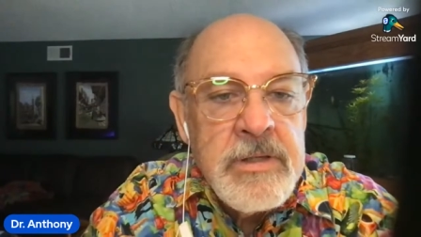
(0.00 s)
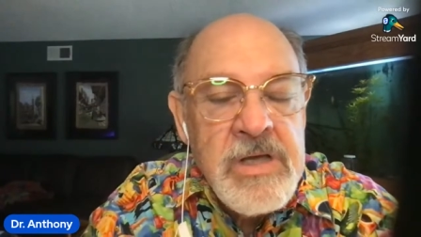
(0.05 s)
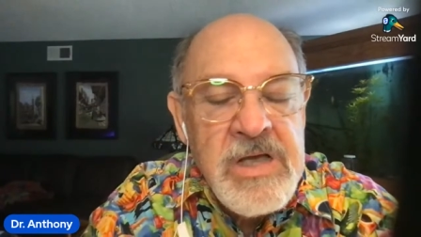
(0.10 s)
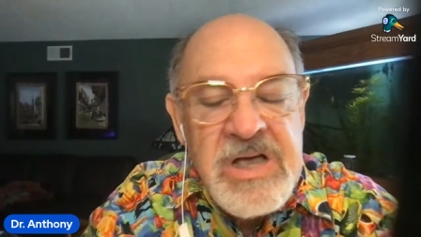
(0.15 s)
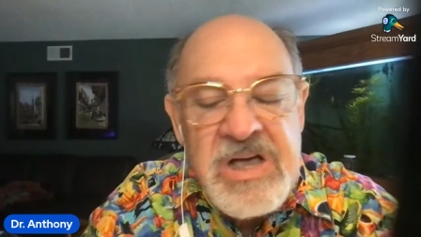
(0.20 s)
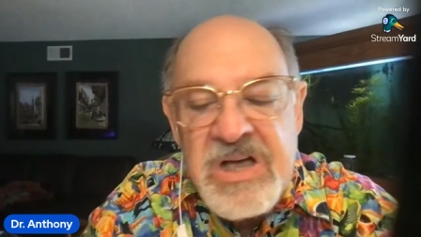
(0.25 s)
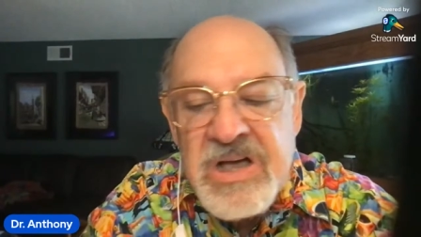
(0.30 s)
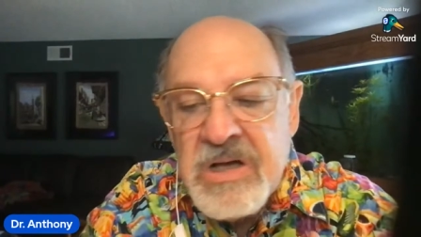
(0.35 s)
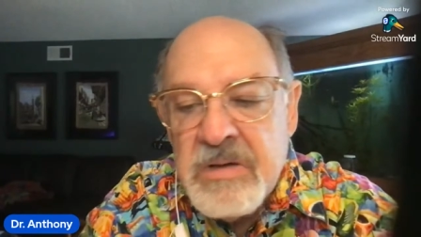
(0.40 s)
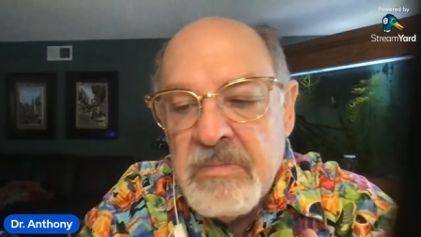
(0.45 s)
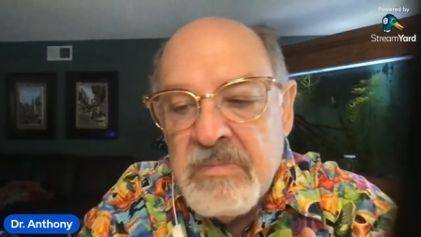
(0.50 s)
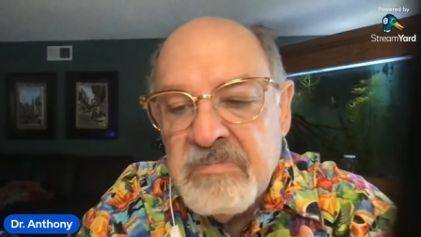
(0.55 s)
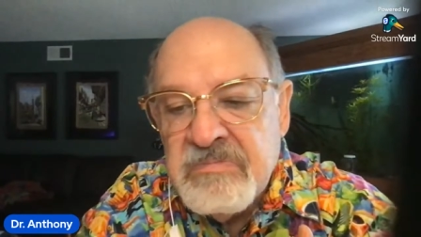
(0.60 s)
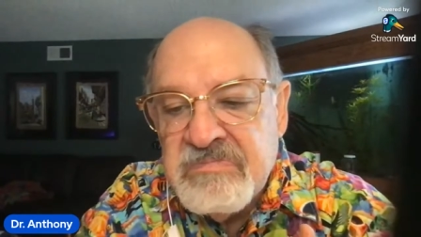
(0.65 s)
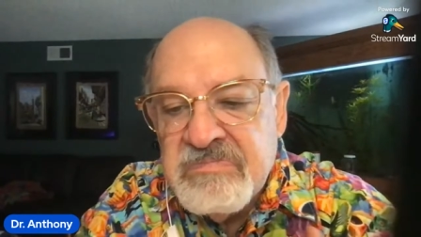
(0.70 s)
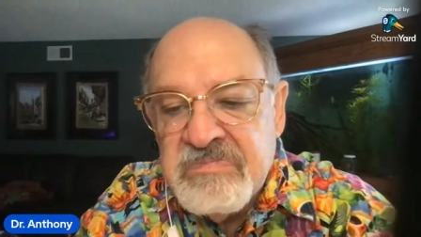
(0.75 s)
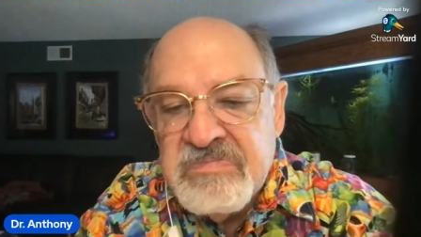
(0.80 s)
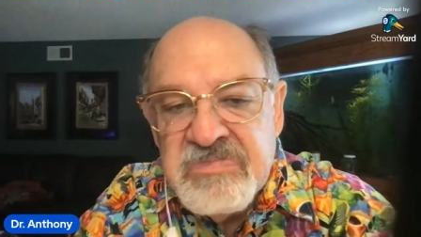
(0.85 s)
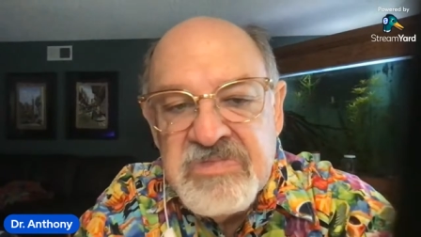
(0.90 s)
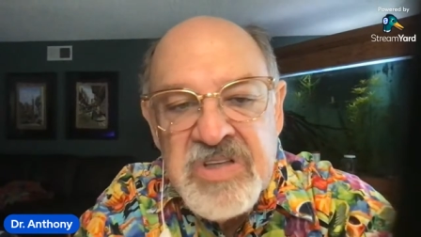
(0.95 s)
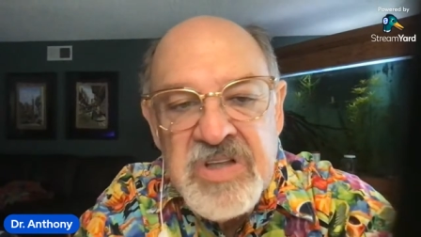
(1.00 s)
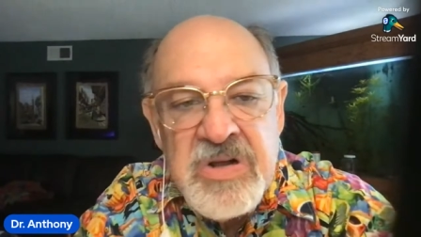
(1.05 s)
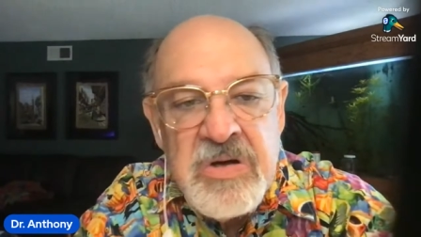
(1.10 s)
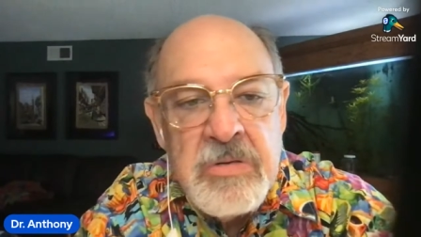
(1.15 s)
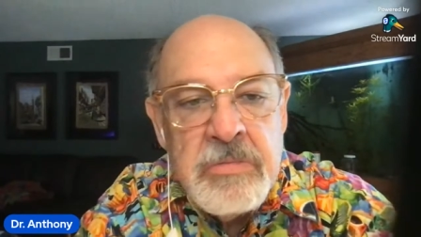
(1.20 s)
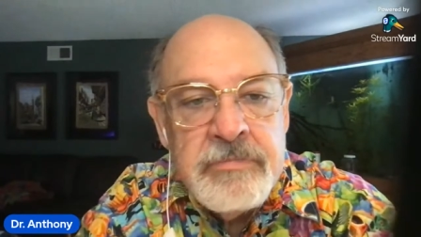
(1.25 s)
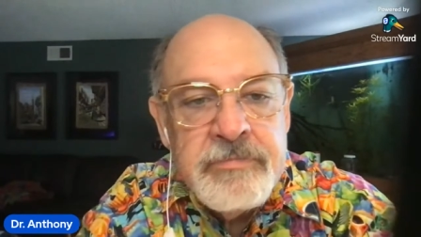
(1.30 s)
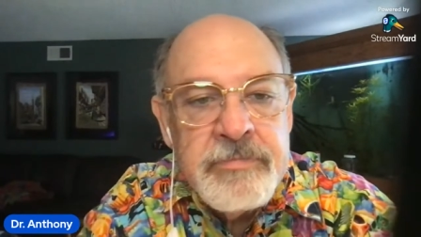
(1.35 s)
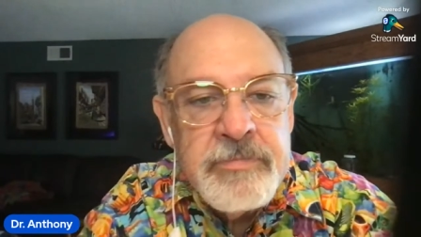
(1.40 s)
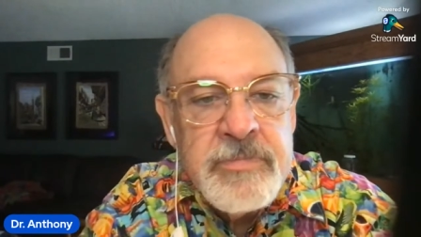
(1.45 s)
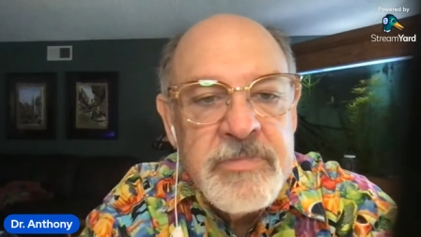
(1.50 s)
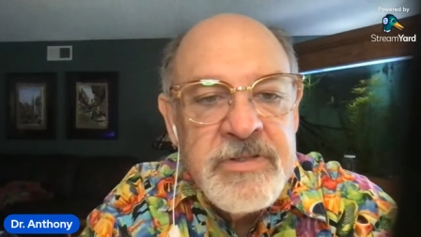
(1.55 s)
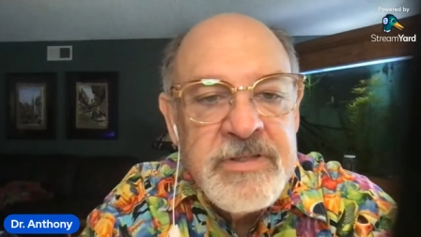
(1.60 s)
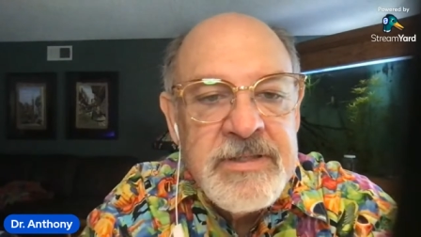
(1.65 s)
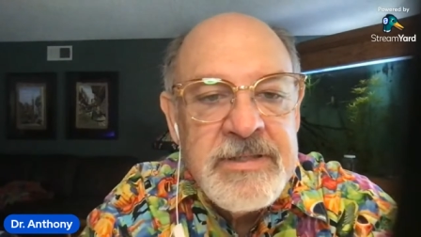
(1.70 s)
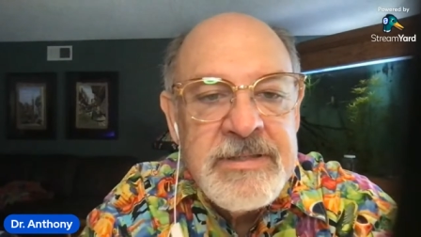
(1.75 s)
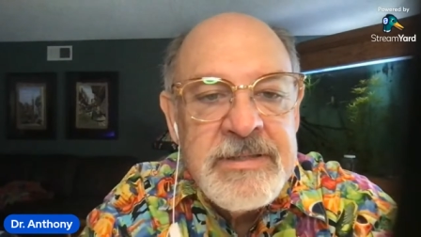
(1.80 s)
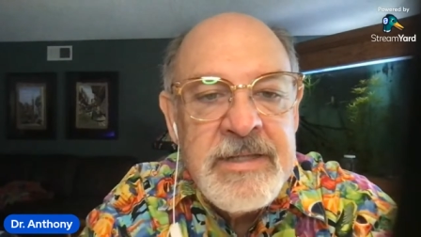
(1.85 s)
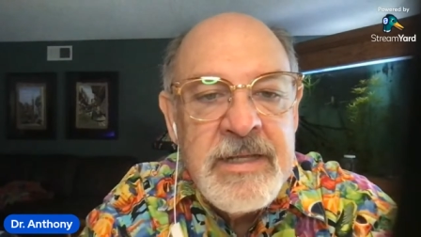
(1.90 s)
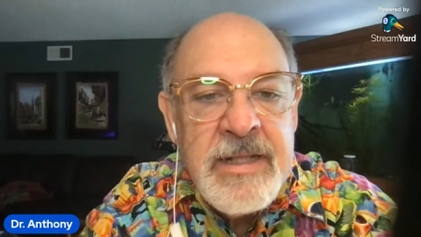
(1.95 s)
You know,
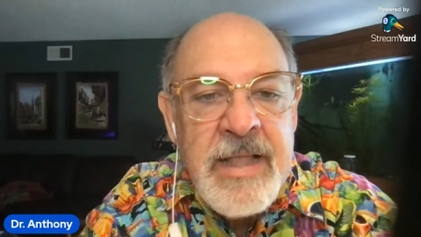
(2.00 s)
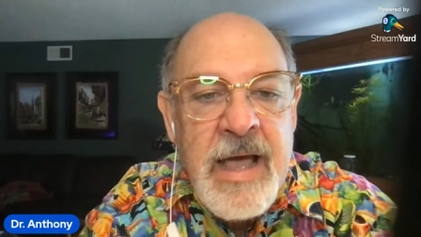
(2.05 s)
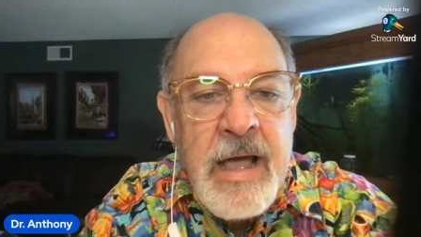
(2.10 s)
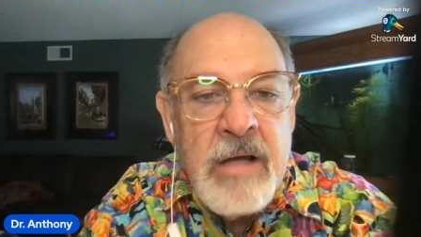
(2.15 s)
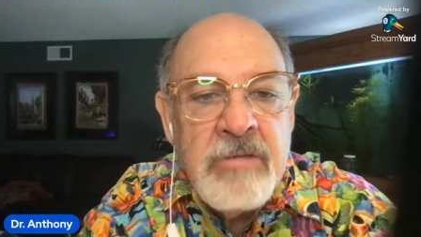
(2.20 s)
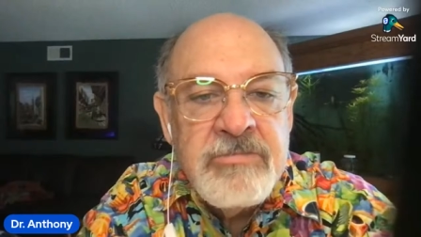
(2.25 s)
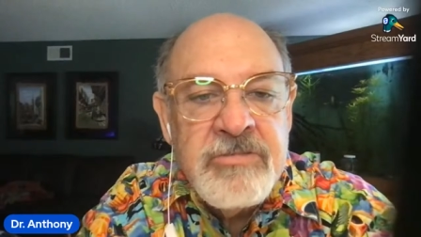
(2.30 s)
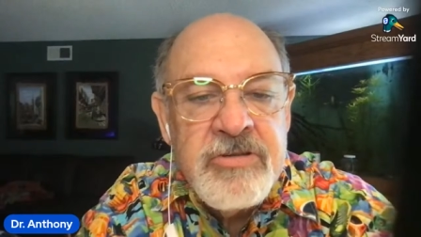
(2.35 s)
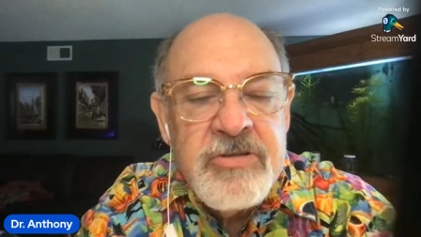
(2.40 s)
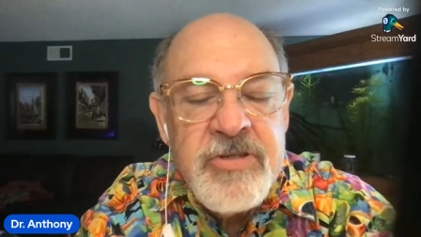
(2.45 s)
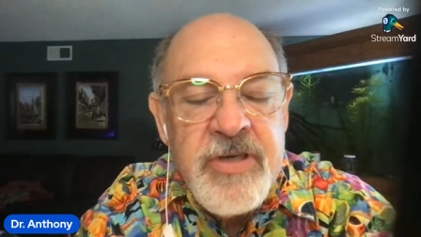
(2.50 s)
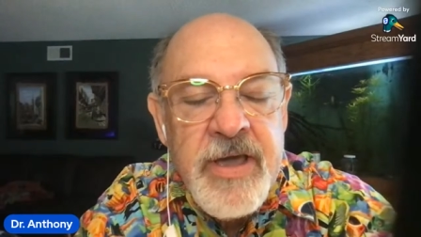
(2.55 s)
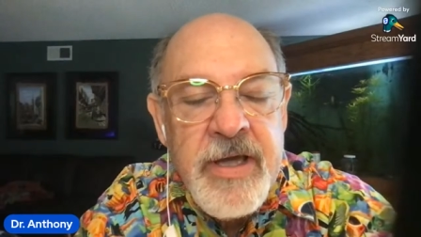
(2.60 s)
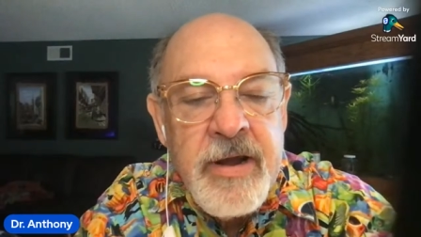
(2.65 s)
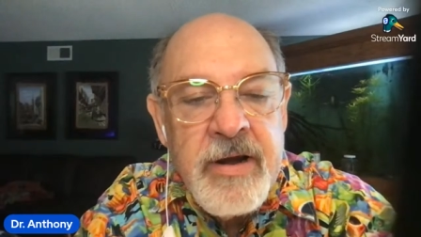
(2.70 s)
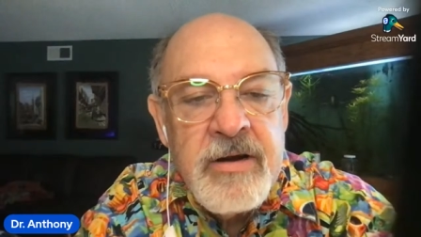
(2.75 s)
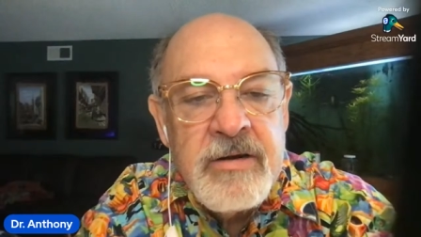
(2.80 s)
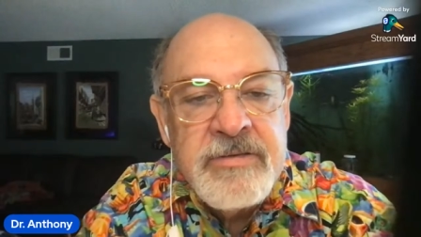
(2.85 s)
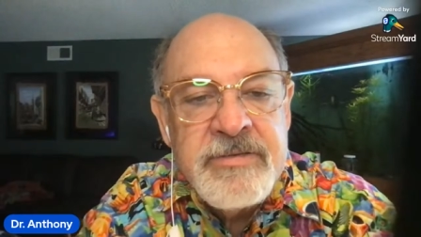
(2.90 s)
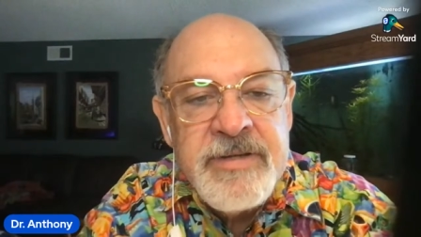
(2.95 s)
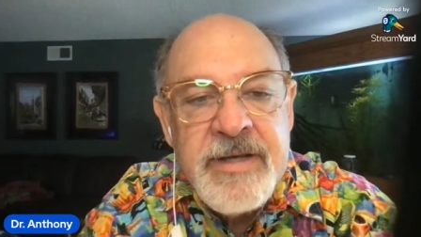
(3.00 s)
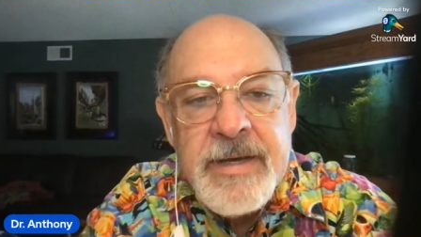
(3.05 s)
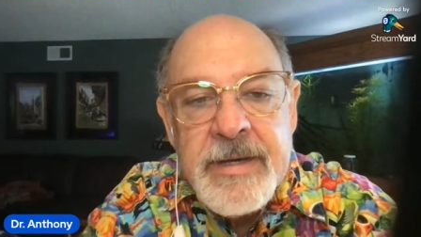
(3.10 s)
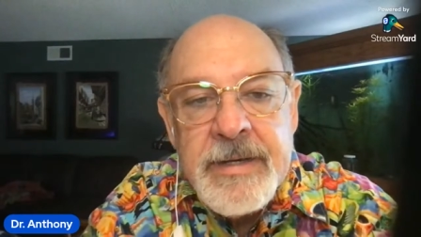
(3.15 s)
sit in the lounge chairs,